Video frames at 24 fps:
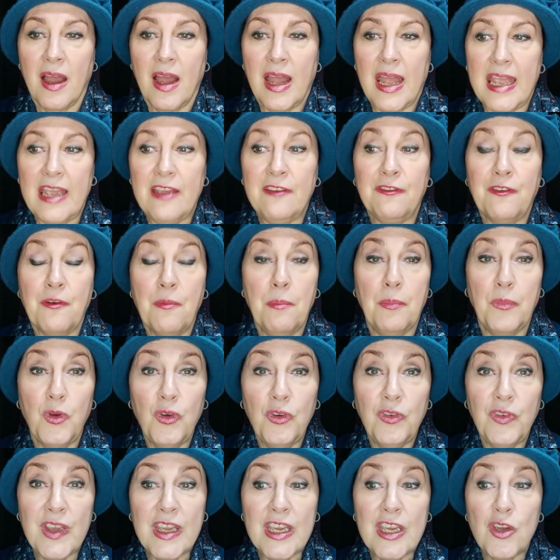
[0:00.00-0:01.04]
if
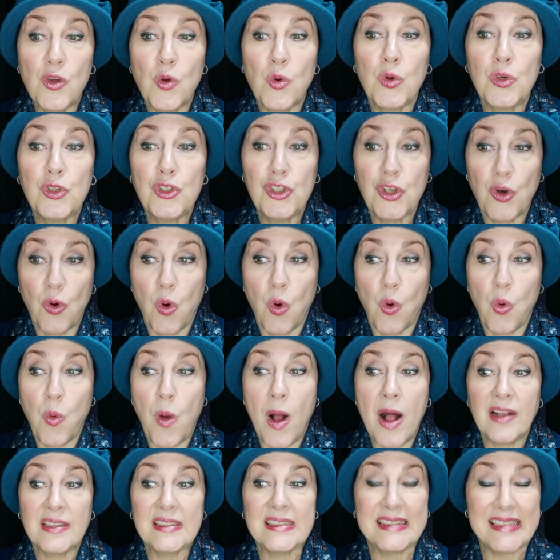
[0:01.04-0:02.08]
moving your jaw
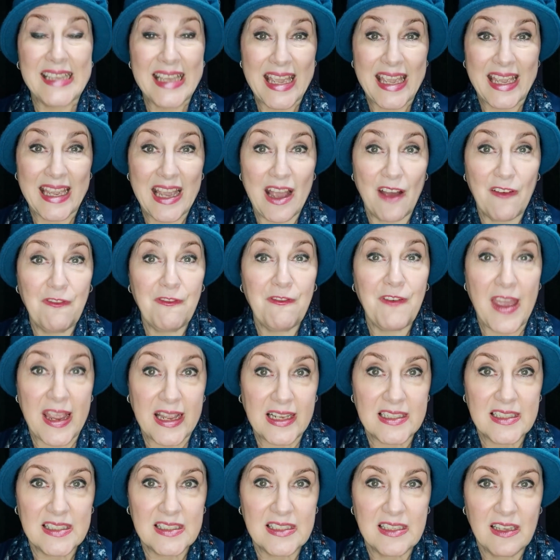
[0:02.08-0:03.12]
while singing
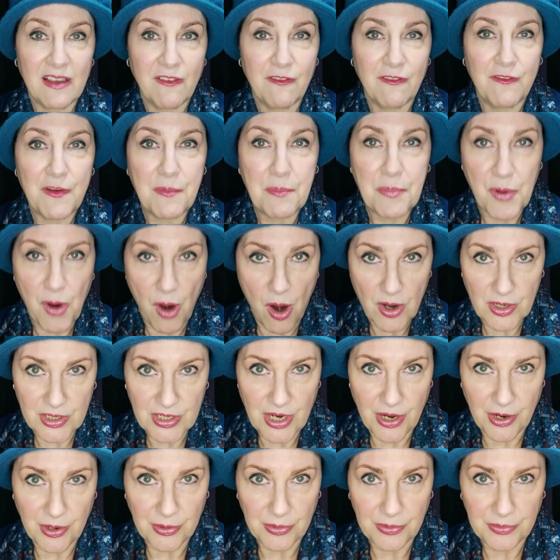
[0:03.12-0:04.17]
affects
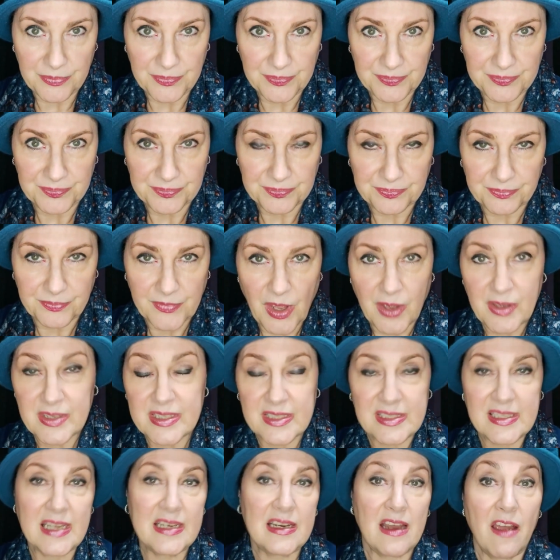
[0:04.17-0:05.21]
vibrato. Now, as I
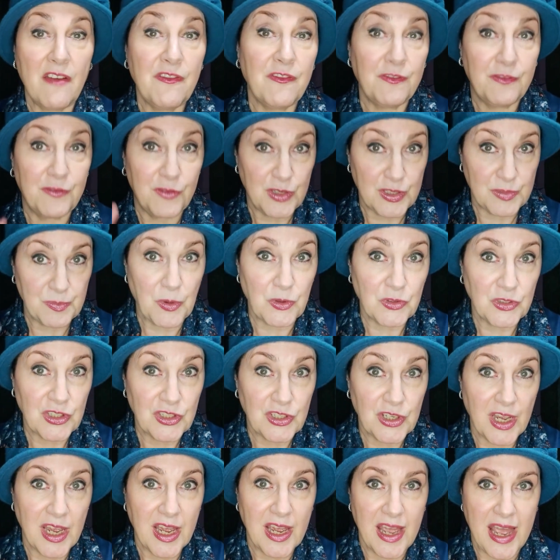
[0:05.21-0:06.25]
said, I've responded
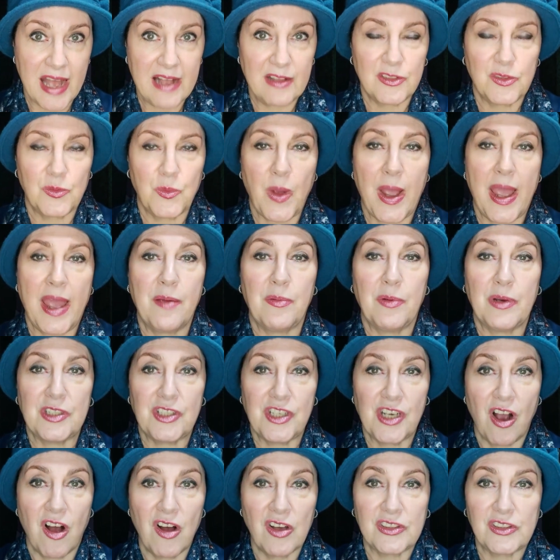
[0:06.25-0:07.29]
to her elsewhere where
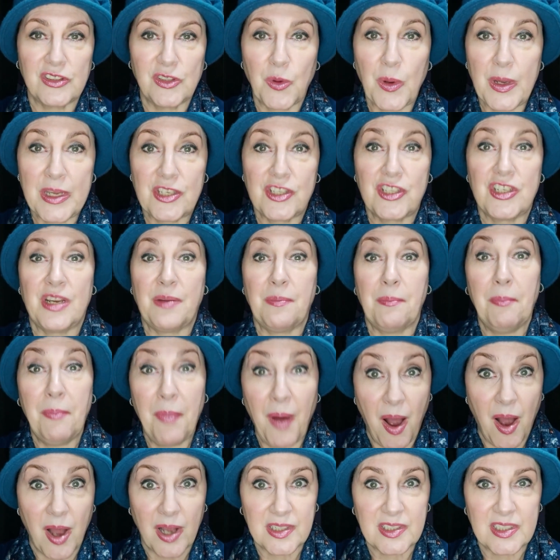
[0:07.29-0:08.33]
she asked the question,
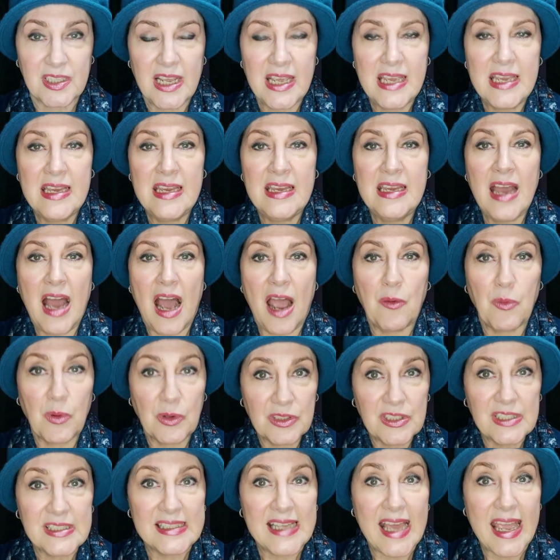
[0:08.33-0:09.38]
but I
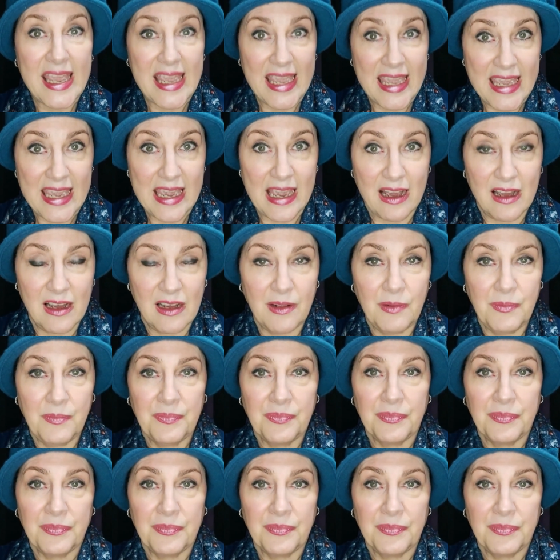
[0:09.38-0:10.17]
want to say here,